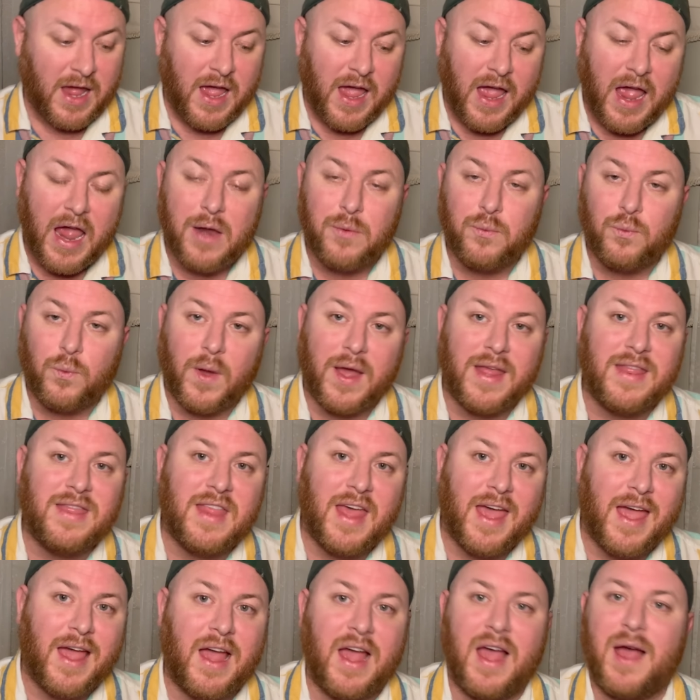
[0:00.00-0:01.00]
And when
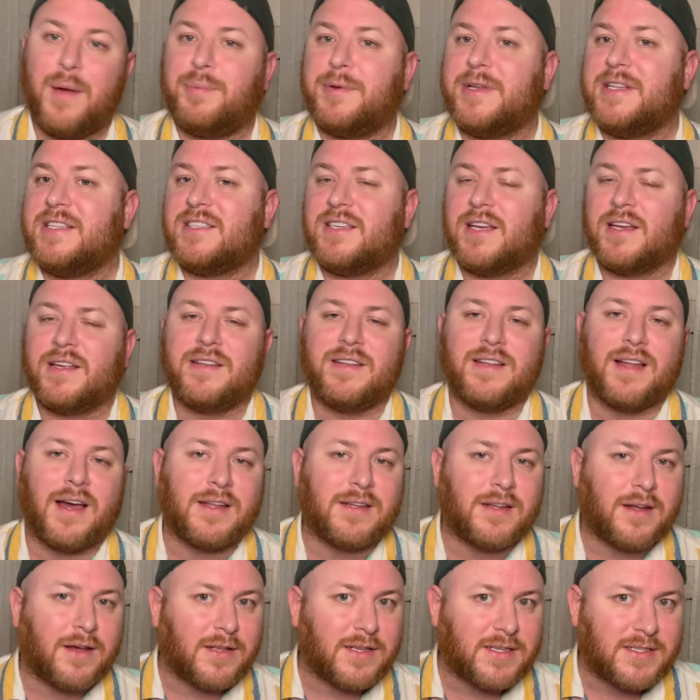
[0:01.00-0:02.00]
that happens, not
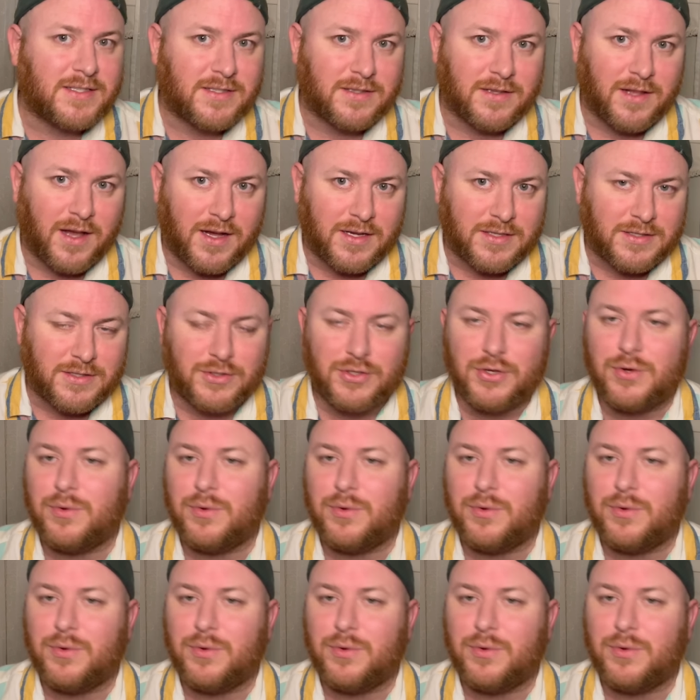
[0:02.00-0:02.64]
all is lost.